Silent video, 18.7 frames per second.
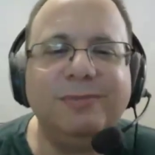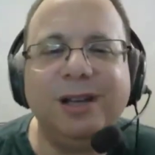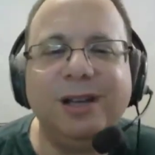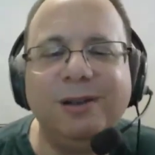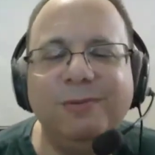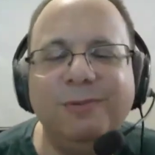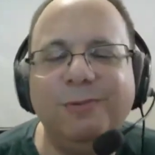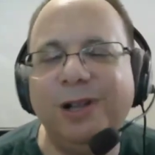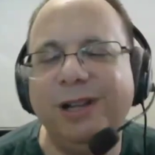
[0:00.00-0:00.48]

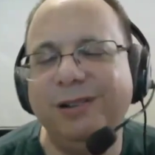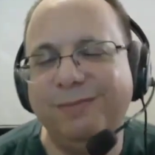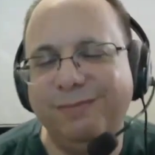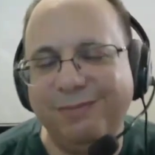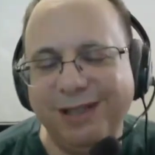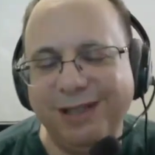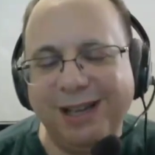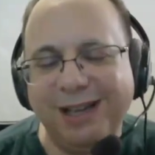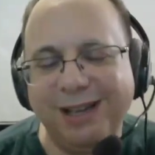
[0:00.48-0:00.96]
well,
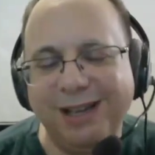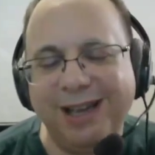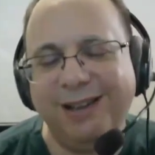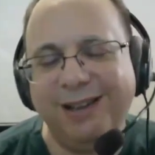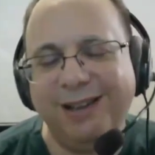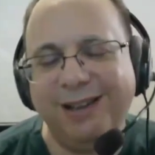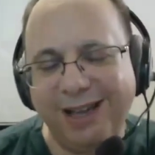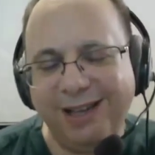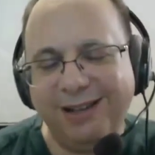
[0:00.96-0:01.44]
I
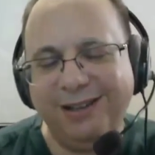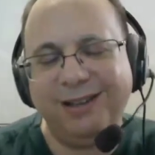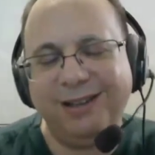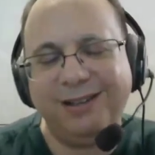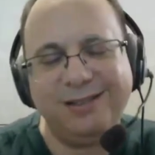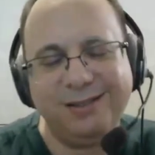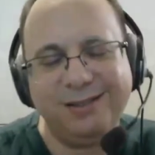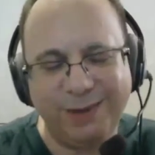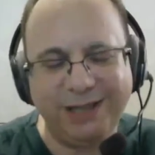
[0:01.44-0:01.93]
had the
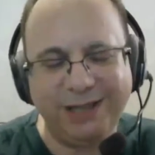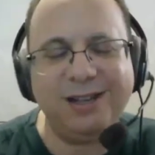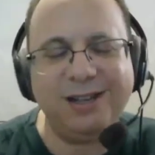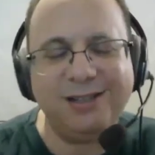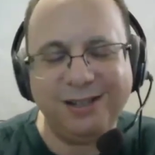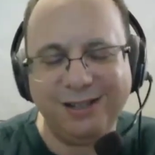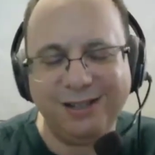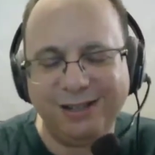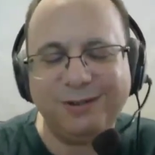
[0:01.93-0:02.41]

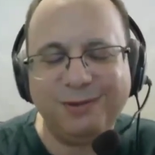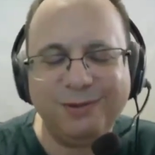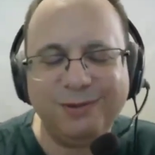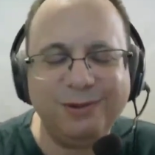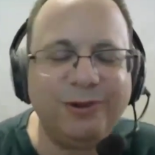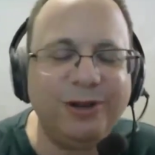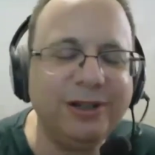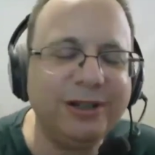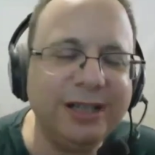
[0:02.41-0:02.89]
expectation that it would
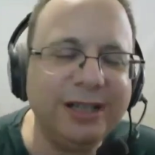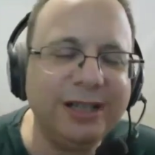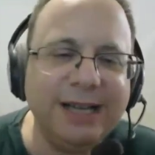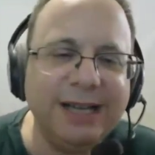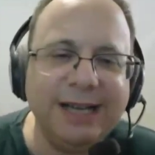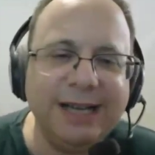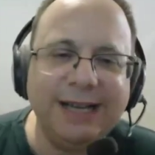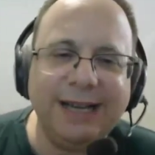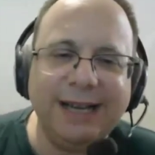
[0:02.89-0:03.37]
work,
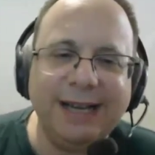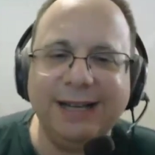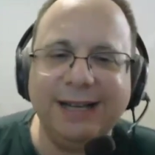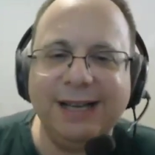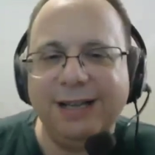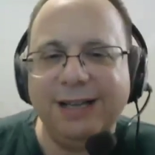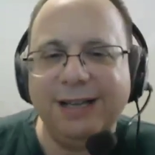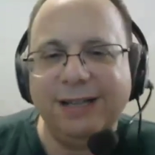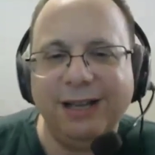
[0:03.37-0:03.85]
and
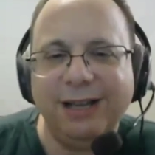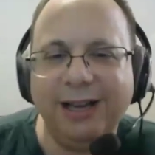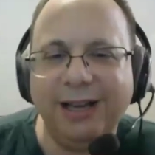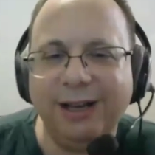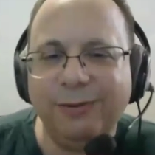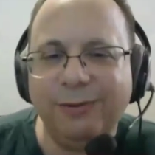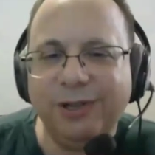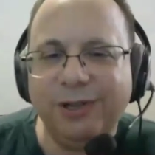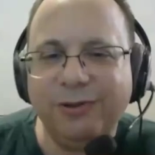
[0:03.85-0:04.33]

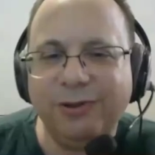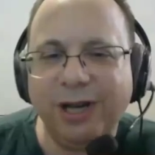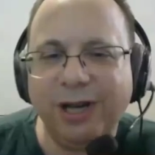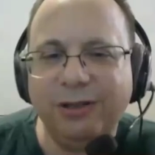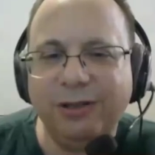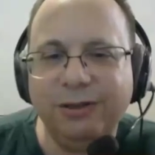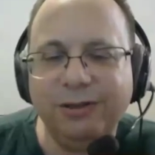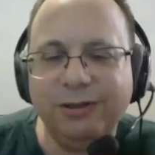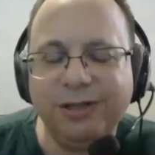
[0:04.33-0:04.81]
I
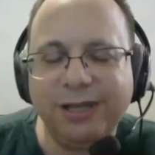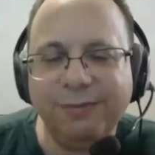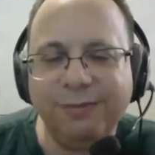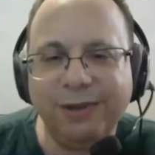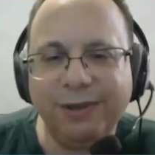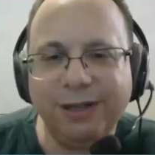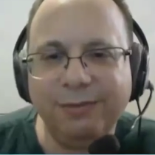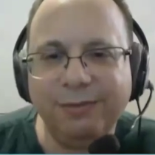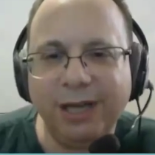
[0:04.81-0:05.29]
tried to do
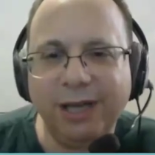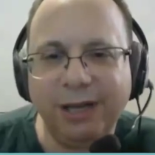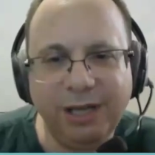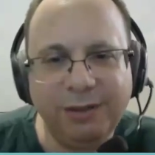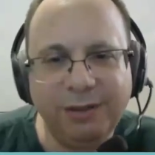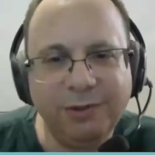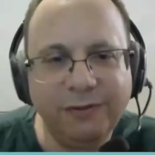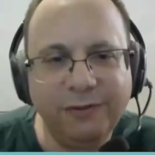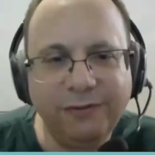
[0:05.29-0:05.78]
something a
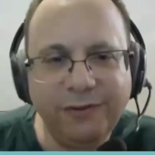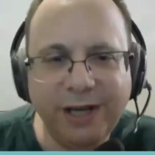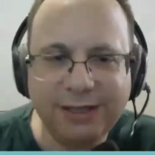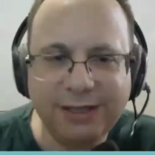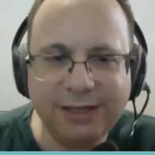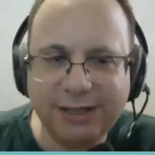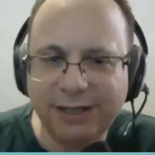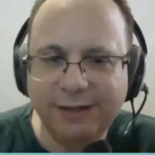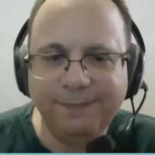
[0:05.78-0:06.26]
bit more
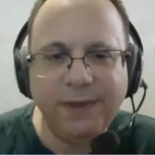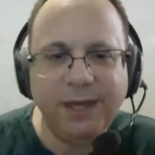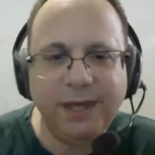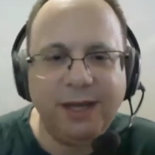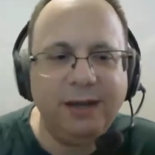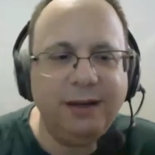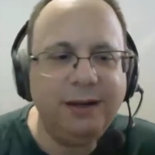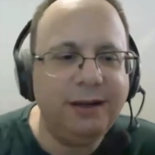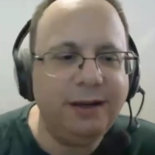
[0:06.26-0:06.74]
fancy.
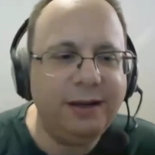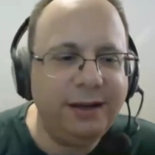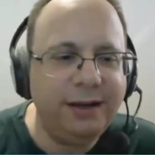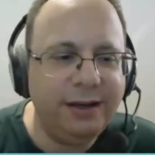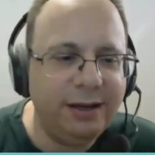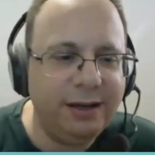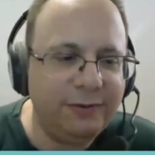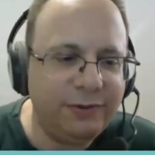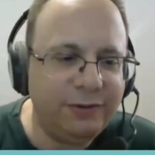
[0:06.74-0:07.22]

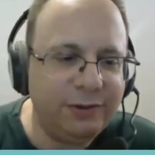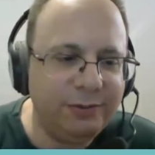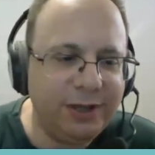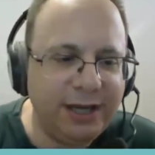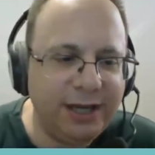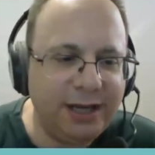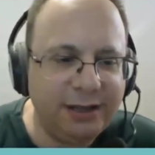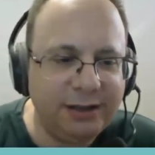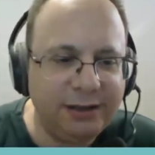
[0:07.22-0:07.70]
From
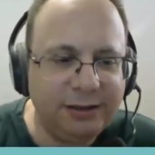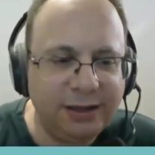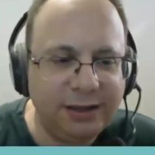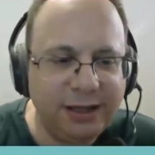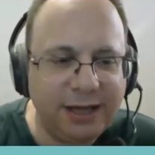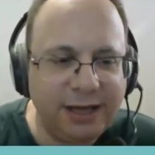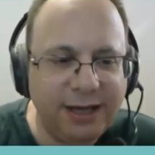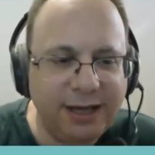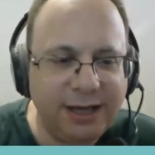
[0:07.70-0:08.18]
that,
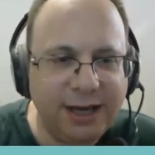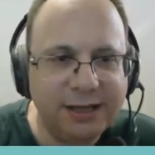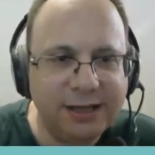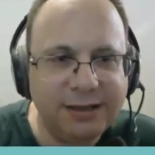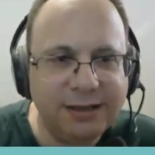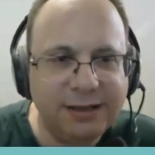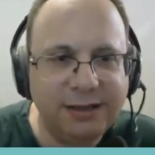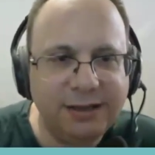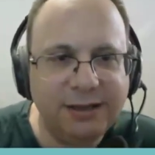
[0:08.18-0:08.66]
I
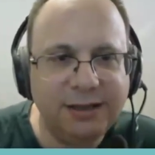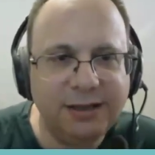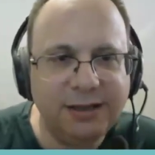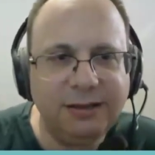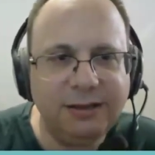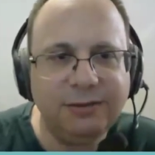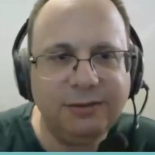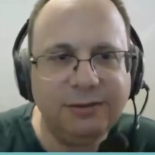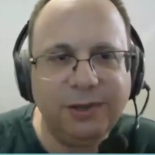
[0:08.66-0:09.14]
asked
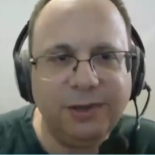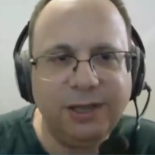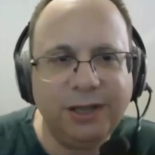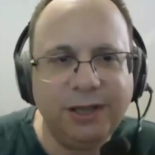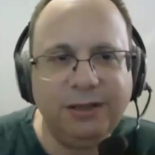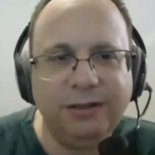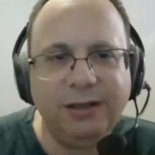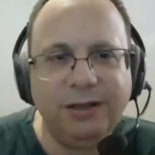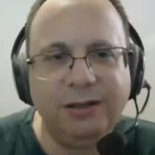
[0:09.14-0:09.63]
it, well,
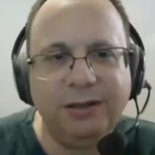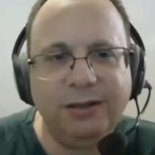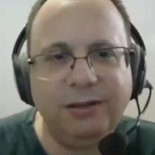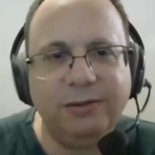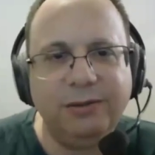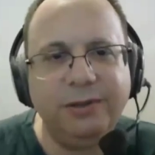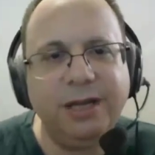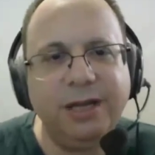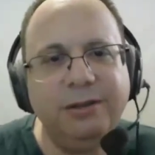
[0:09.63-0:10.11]
you
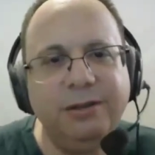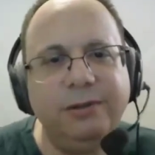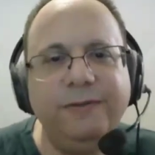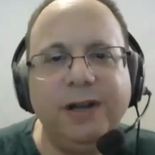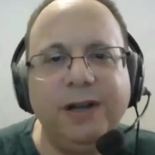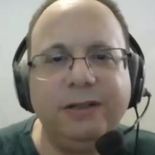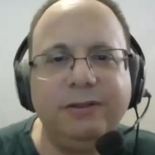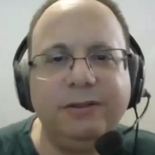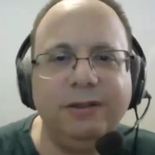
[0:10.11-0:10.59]
know, can you
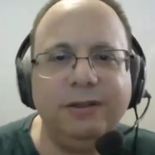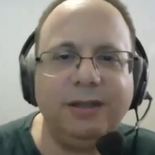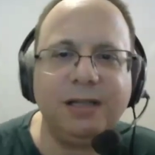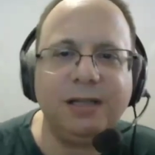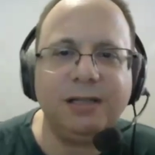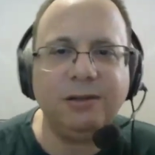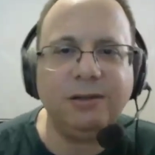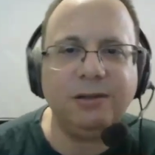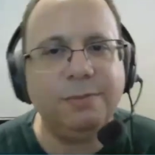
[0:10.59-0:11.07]
refactor
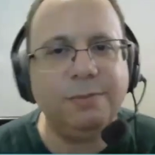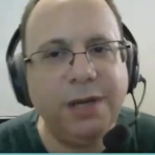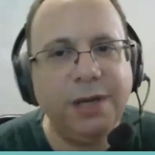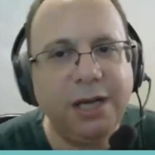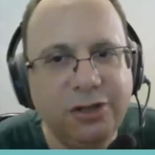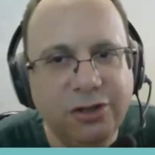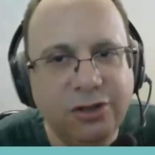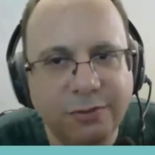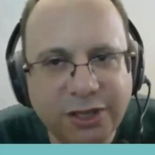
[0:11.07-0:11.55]
test to use the
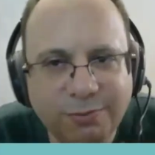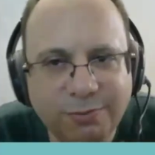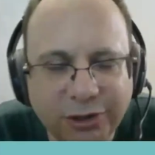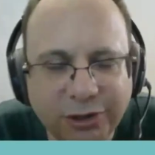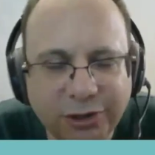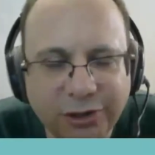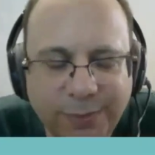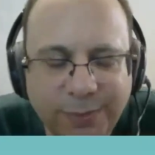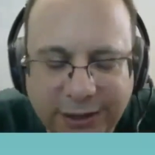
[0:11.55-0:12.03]
page object
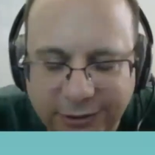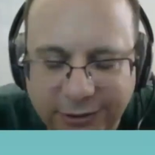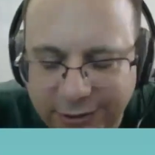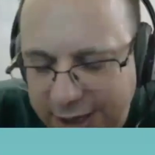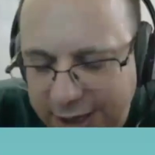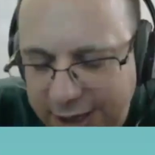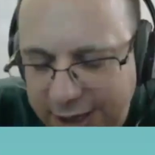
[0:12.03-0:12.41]
model pattern?